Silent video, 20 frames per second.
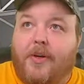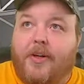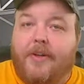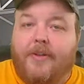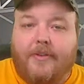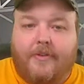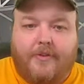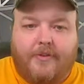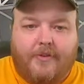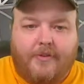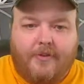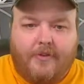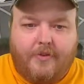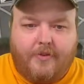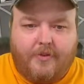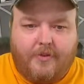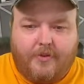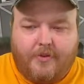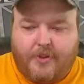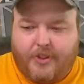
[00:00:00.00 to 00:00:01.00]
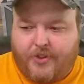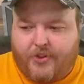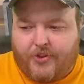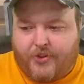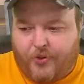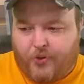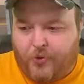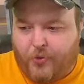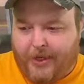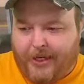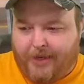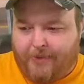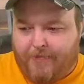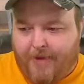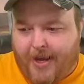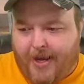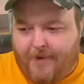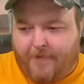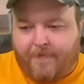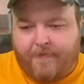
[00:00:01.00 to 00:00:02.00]
it. It's too weak,
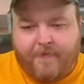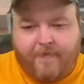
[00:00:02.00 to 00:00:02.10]
man.